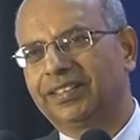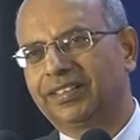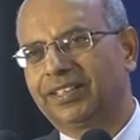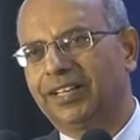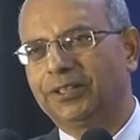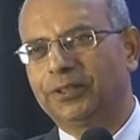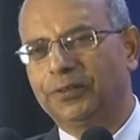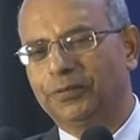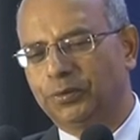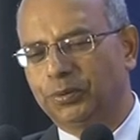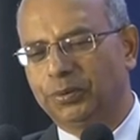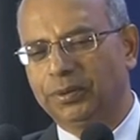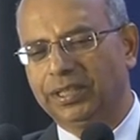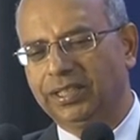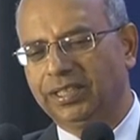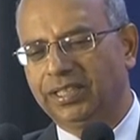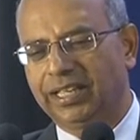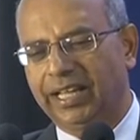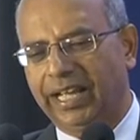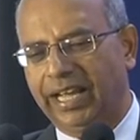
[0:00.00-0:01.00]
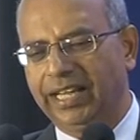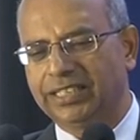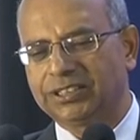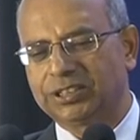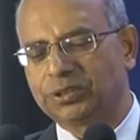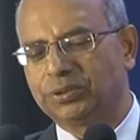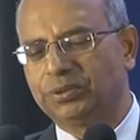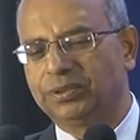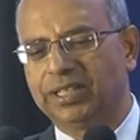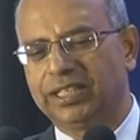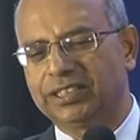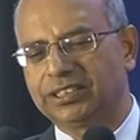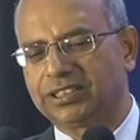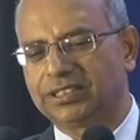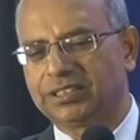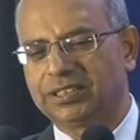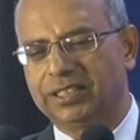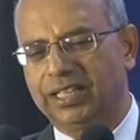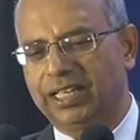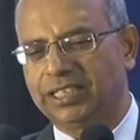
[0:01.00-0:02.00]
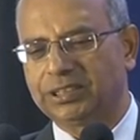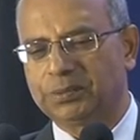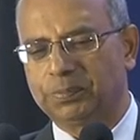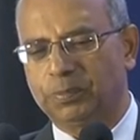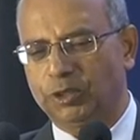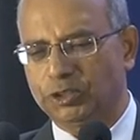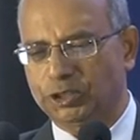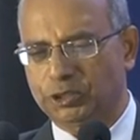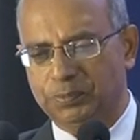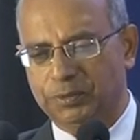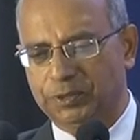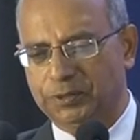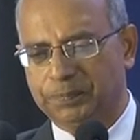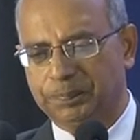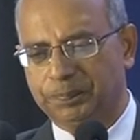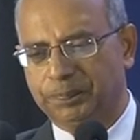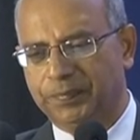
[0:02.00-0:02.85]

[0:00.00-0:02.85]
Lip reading: kind of doing as good as possible.